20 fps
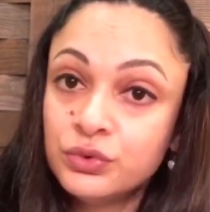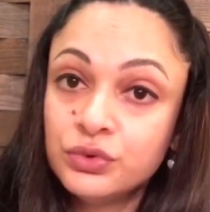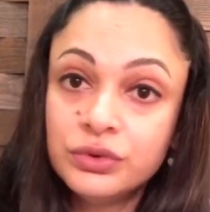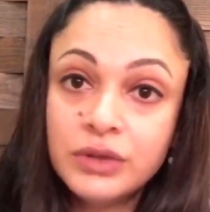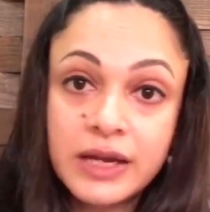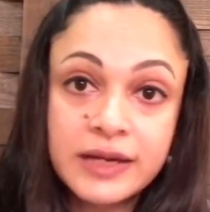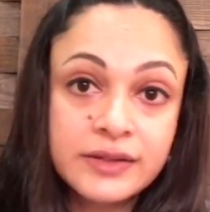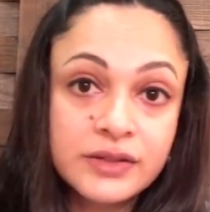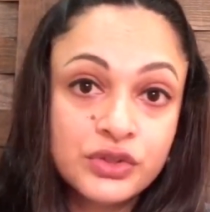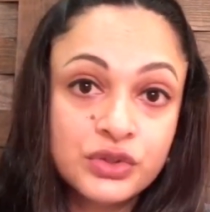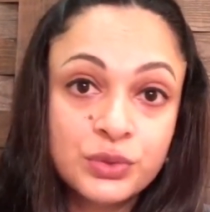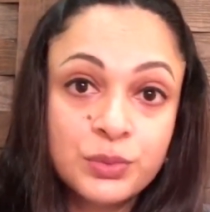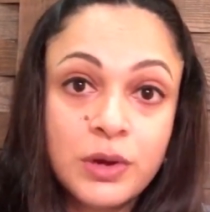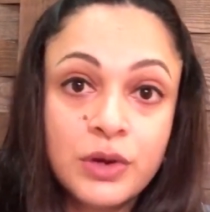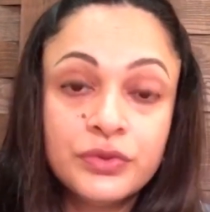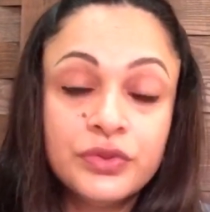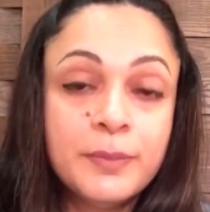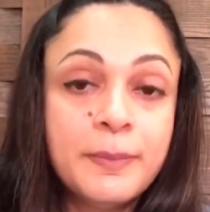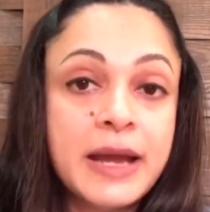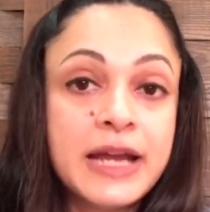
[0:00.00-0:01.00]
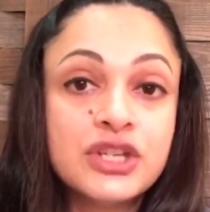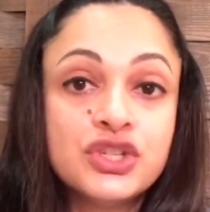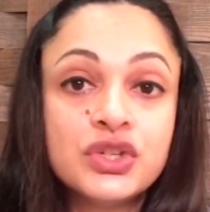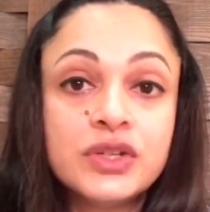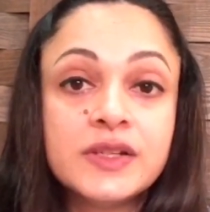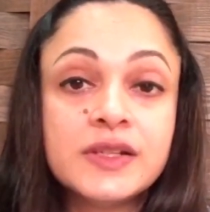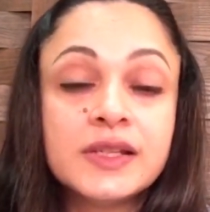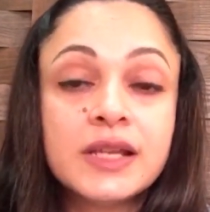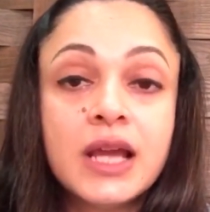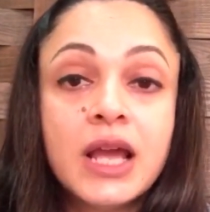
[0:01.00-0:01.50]
That is throughout the
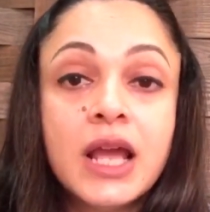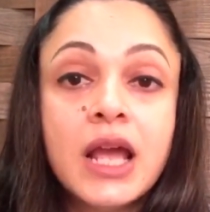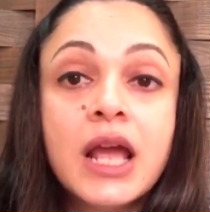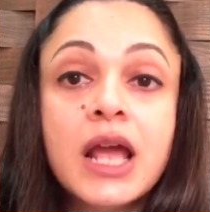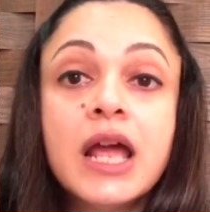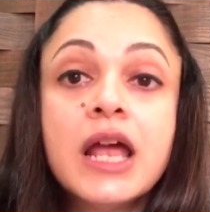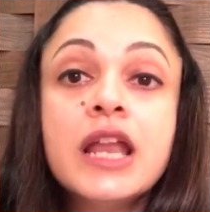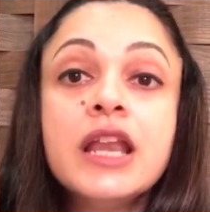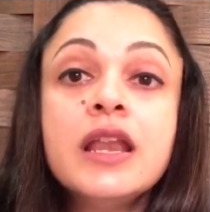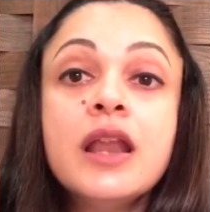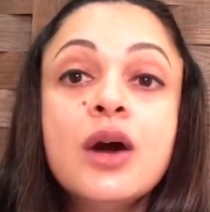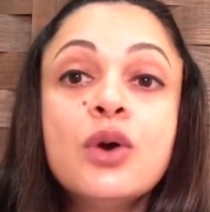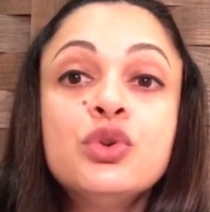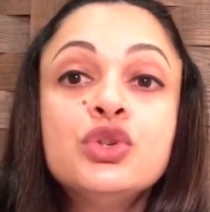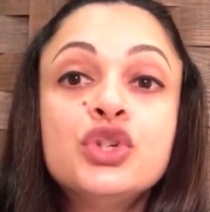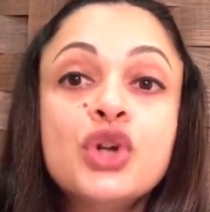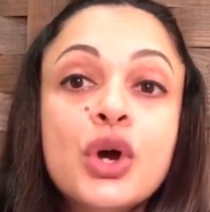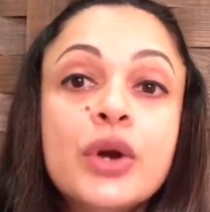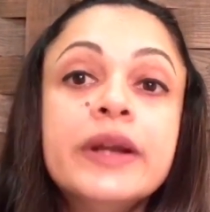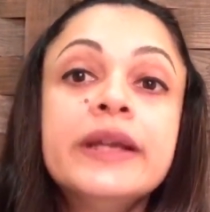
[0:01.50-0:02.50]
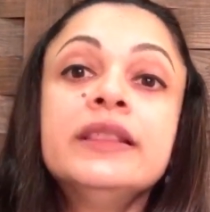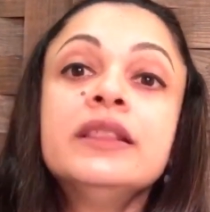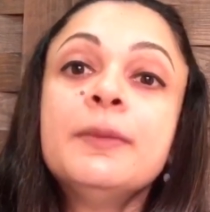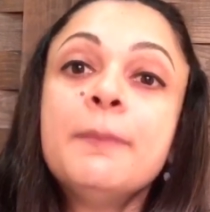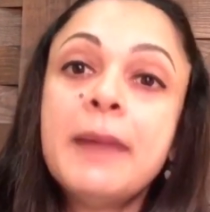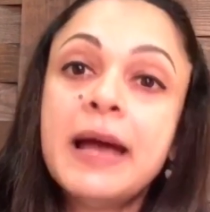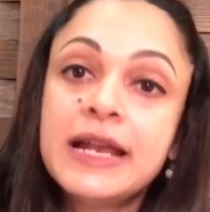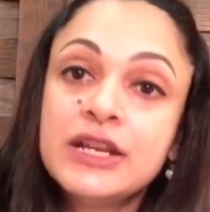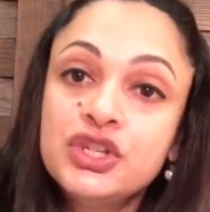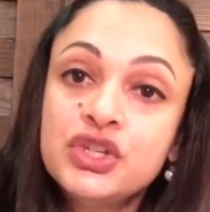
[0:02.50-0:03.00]
matches. Now, during the
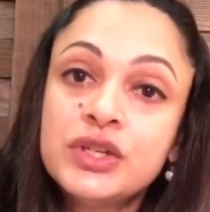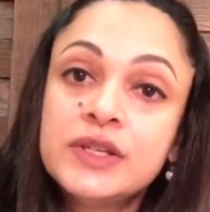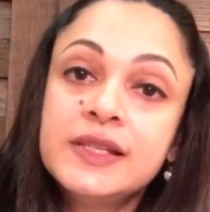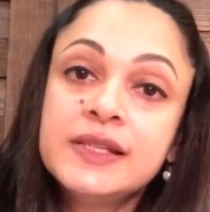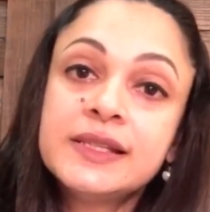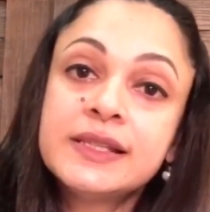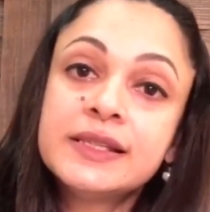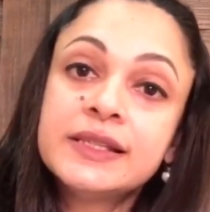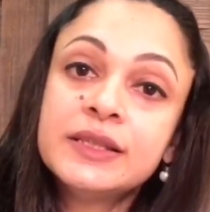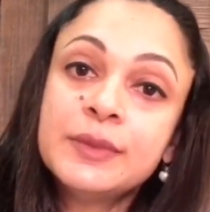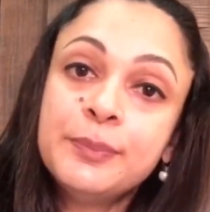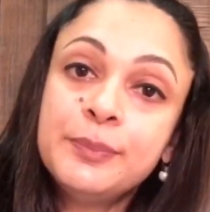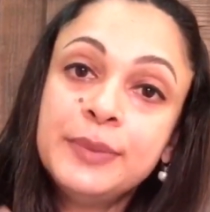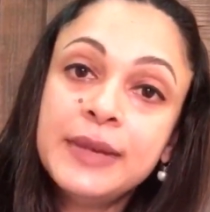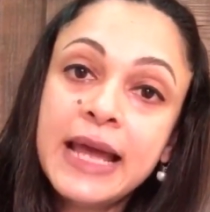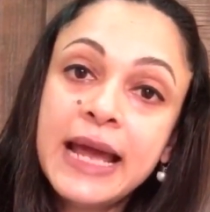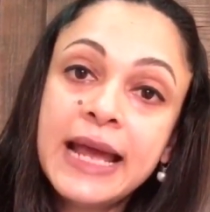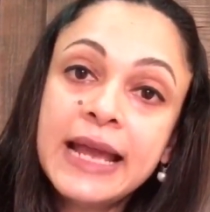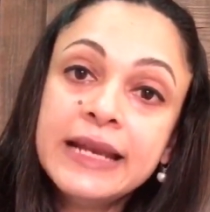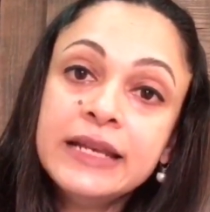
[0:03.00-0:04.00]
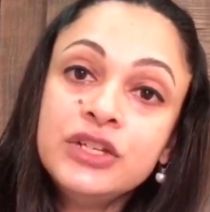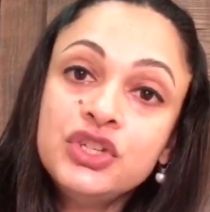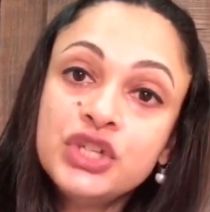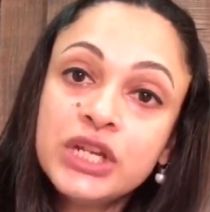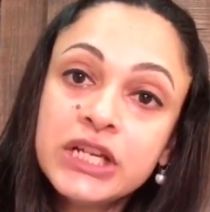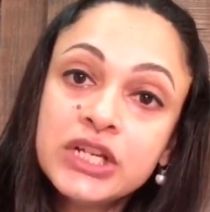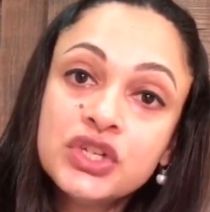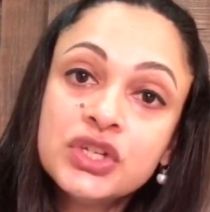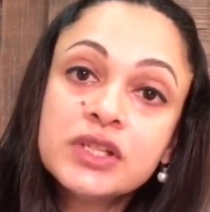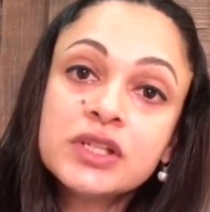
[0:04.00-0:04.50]
matches, the plan
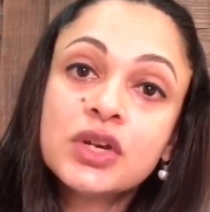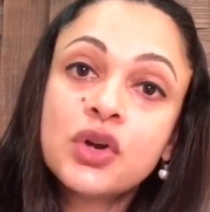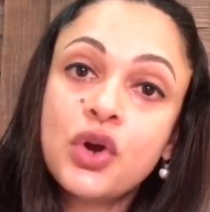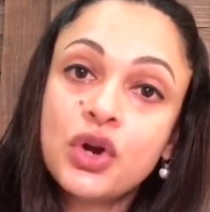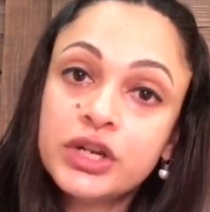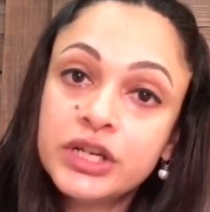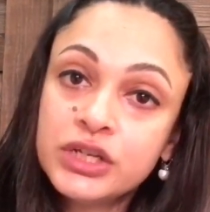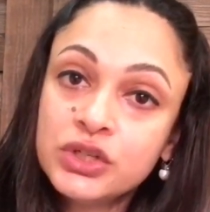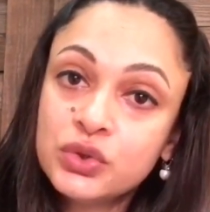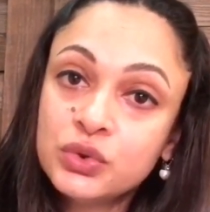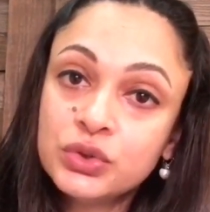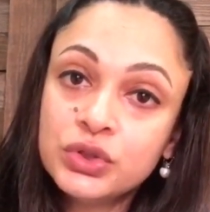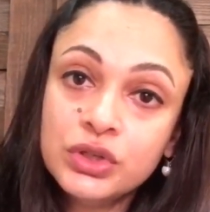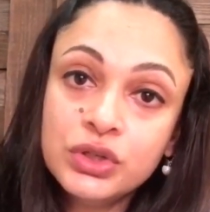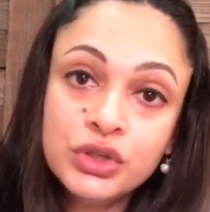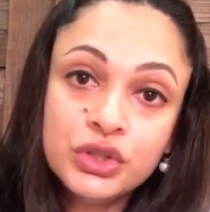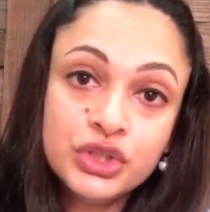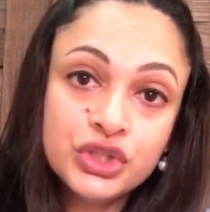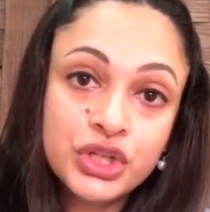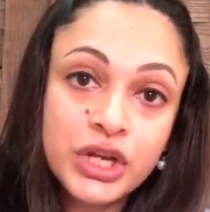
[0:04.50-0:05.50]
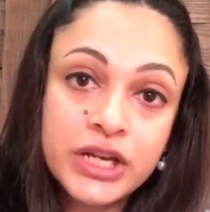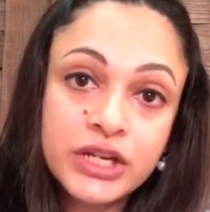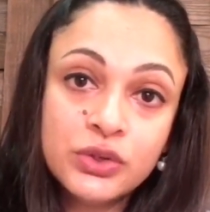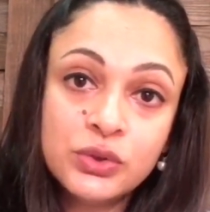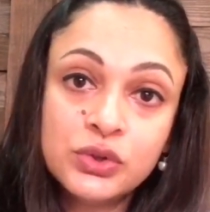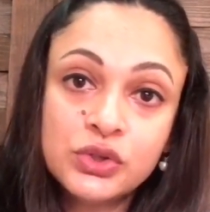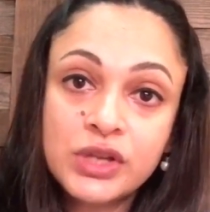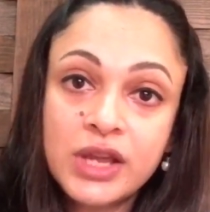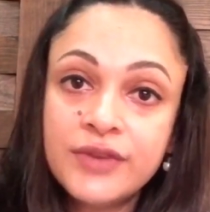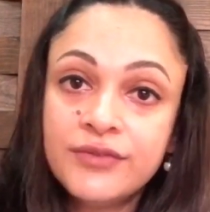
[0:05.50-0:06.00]
changes according to the schedule.
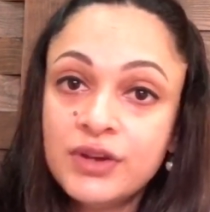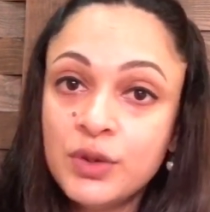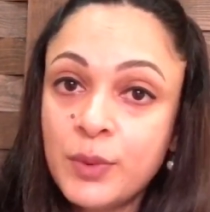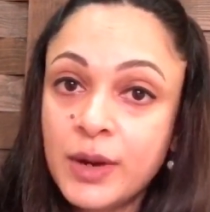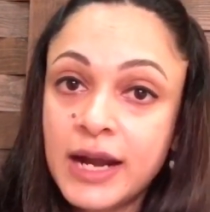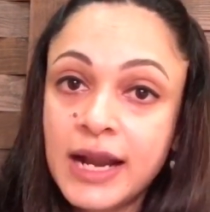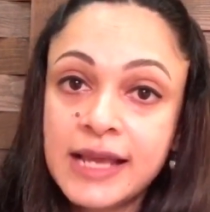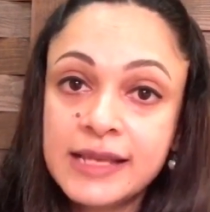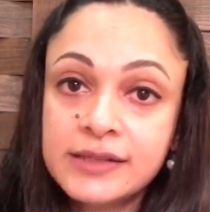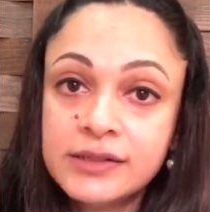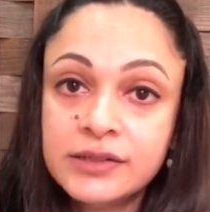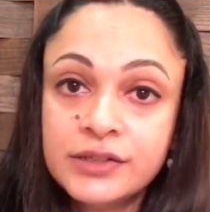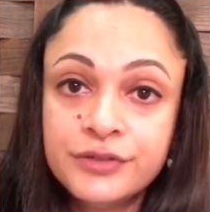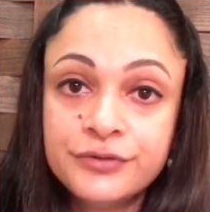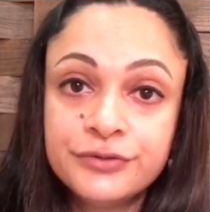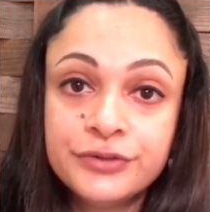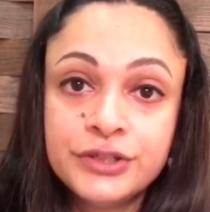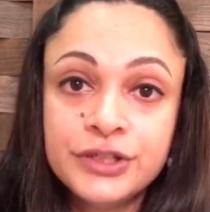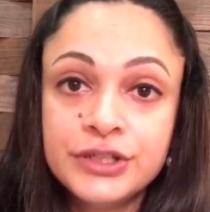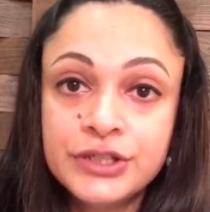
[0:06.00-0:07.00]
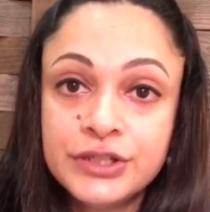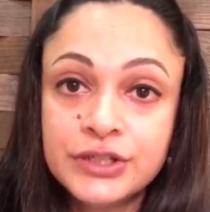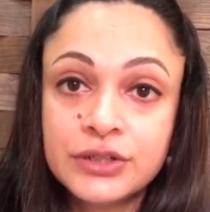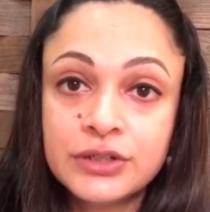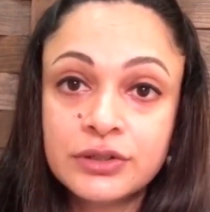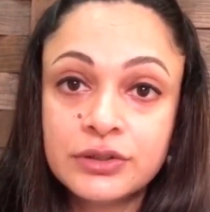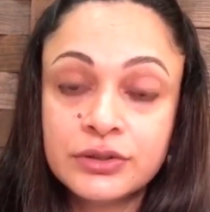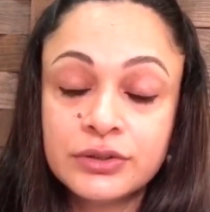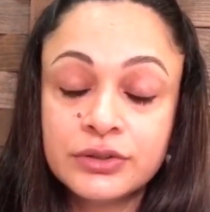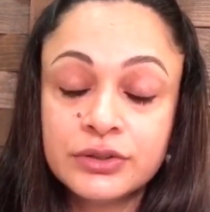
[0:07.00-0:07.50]
So, everyone has a different
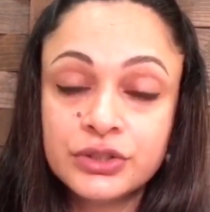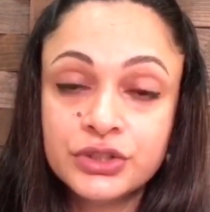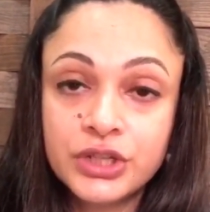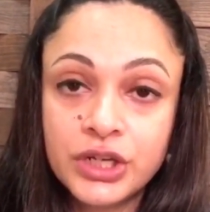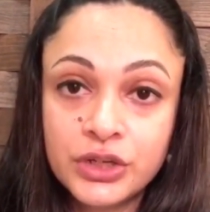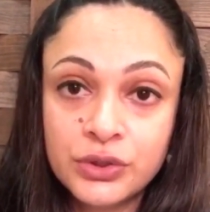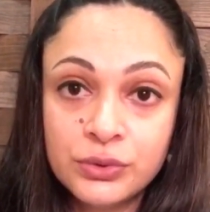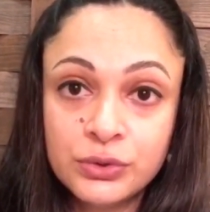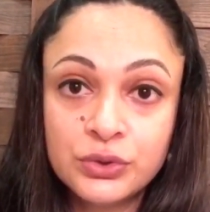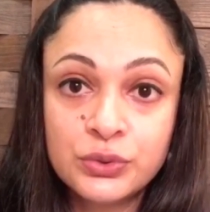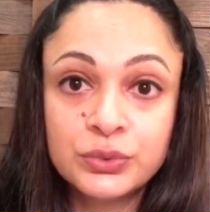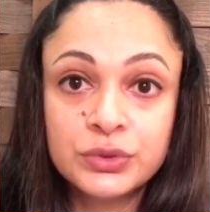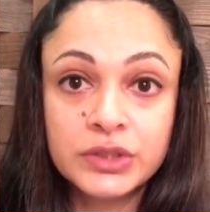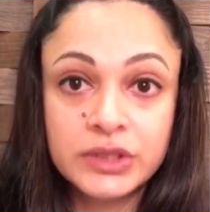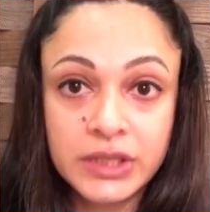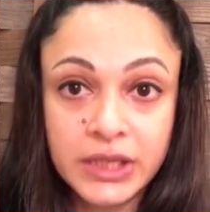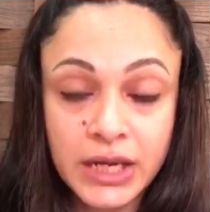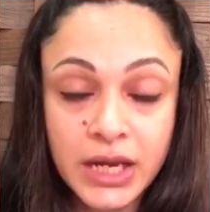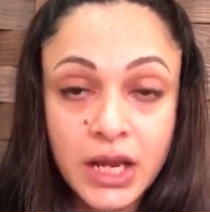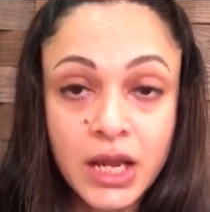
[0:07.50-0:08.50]
schedule through the day.